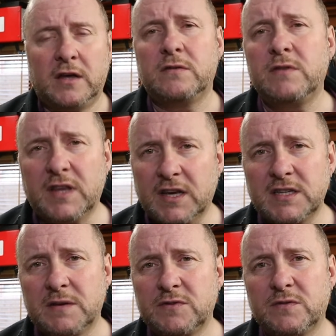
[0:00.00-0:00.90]
The only thing
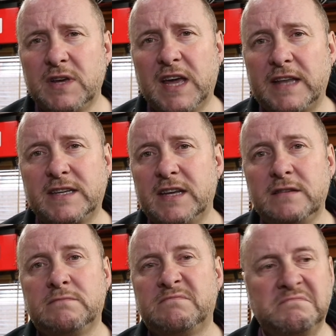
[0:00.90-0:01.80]
is I was only getting